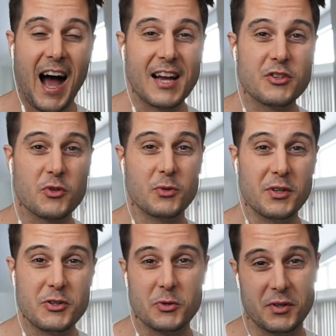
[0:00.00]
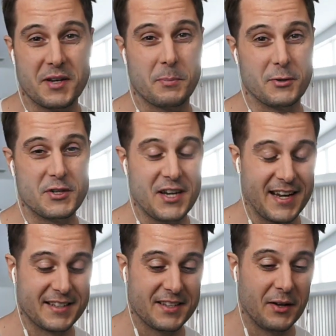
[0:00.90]
I truly
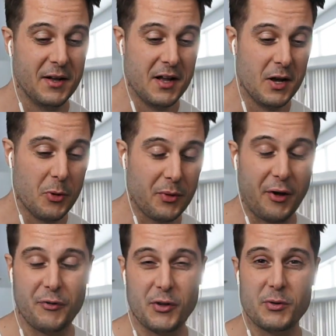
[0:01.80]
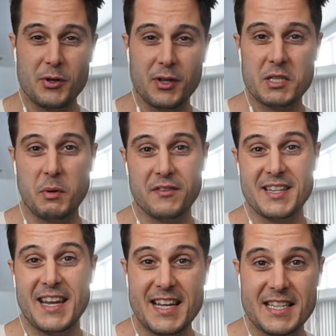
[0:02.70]
appreciate it. So without further ado, let's move into
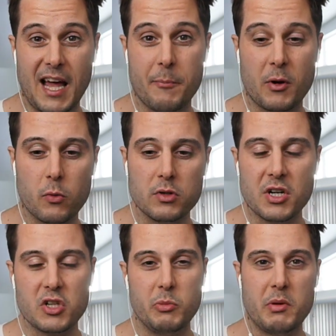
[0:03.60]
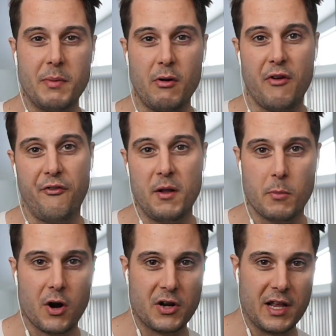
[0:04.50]
today's topic. We're going to talk a little bit about event
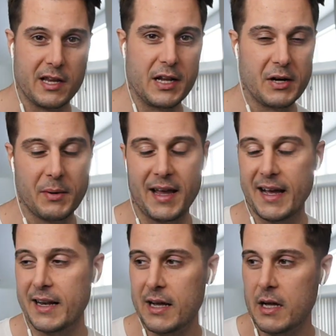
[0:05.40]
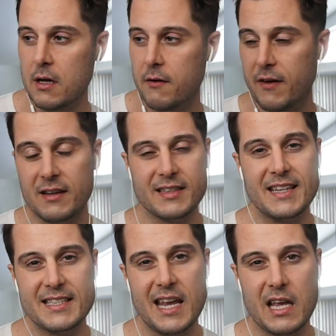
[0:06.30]
marketing. You know, we got
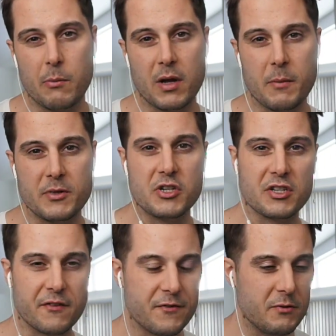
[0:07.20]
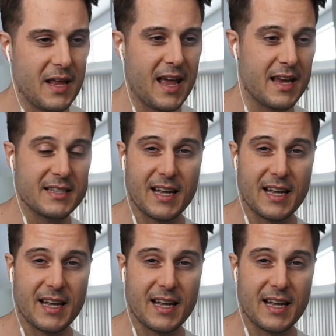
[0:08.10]
Valentine's Day coming up in just a few days.